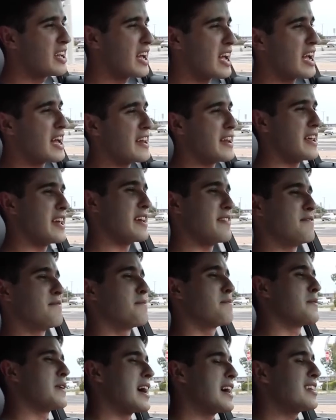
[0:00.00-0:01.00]
And
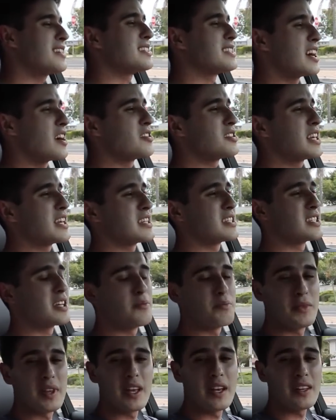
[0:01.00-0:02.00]
it kind of sounds like
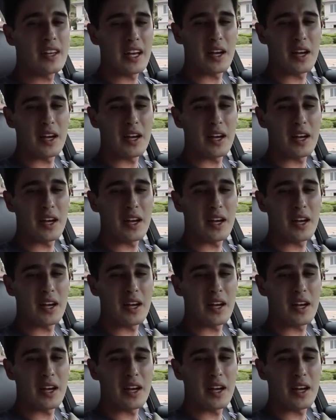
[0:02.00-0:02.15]
something